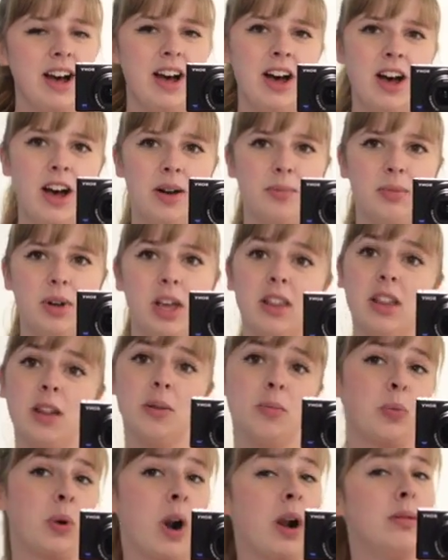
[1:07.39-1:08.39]
and
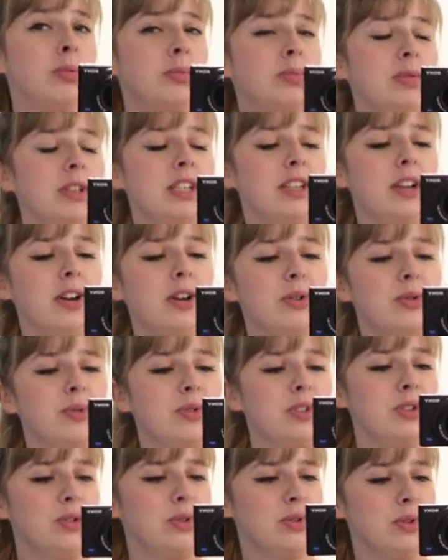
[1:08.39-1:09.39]
then probably go
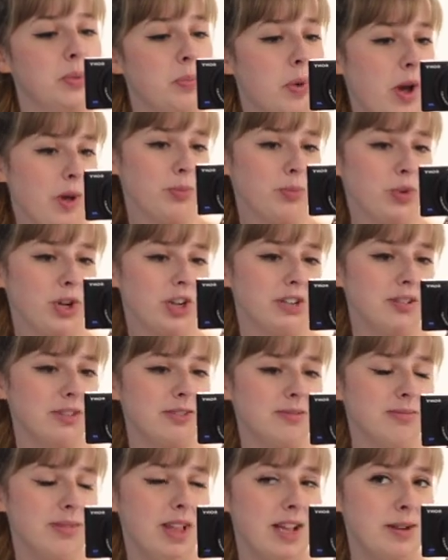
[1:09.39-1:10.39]
to the
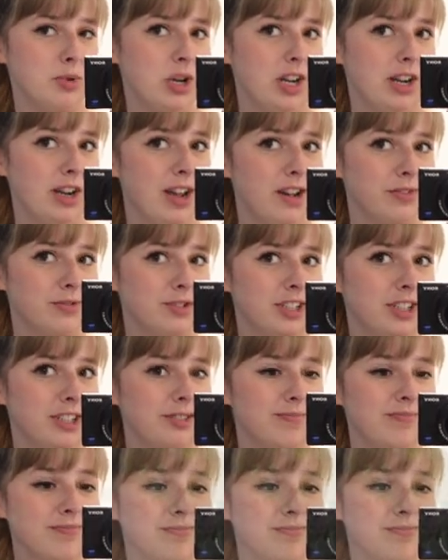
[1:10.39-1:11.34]
Pembroke Library after.